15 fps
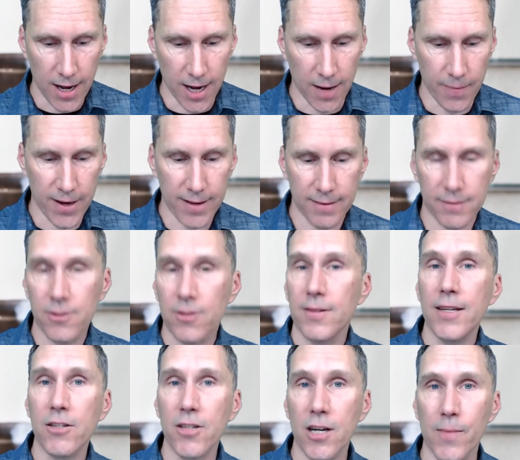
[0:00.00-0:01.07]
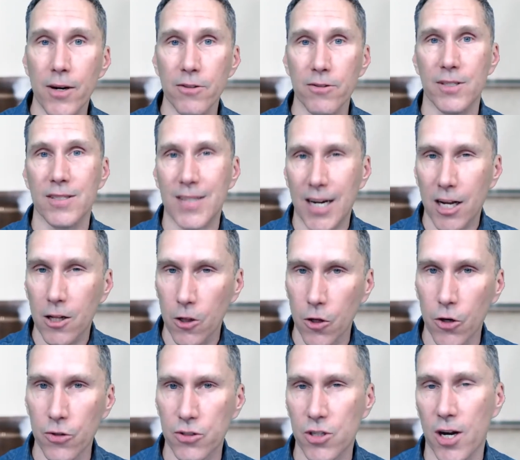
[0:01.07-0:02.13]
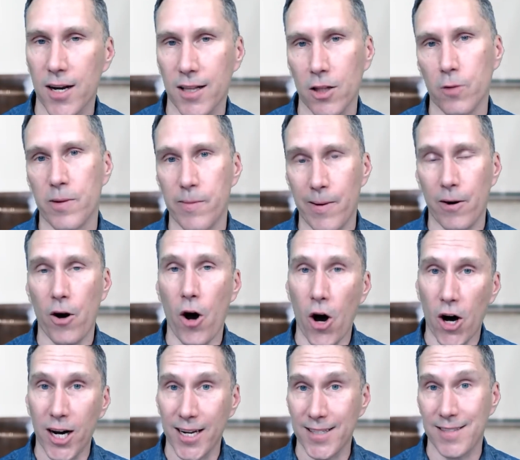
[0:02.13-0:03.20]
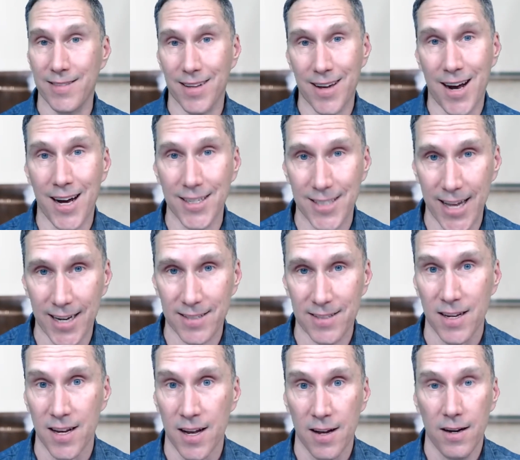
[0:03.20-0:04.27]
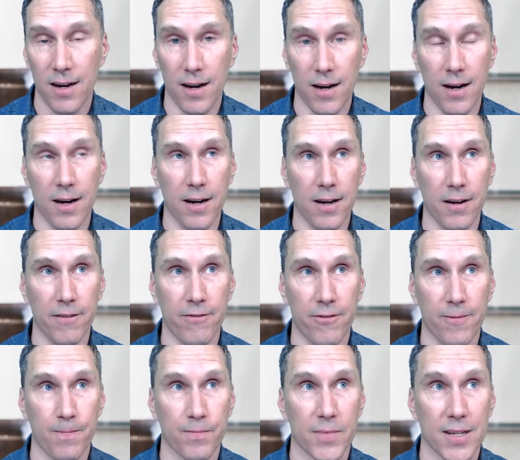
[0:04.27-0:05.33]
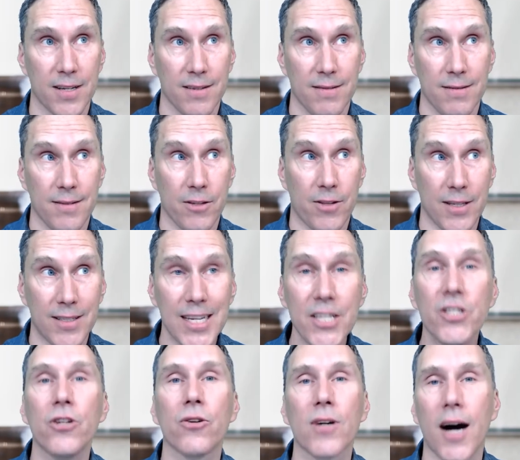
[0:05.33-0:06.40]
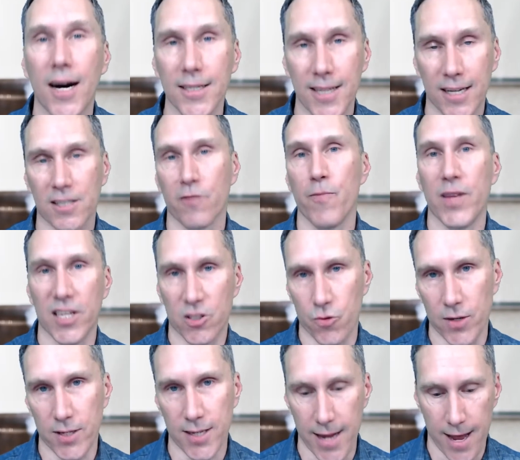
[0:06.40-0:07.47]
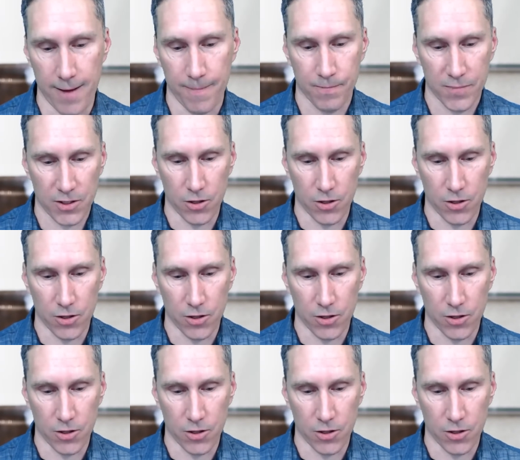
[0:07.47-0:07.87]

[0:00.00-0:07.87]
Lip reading: Then talk about, just kind of talking a little bit about audits in the context of the digital context of ministry today.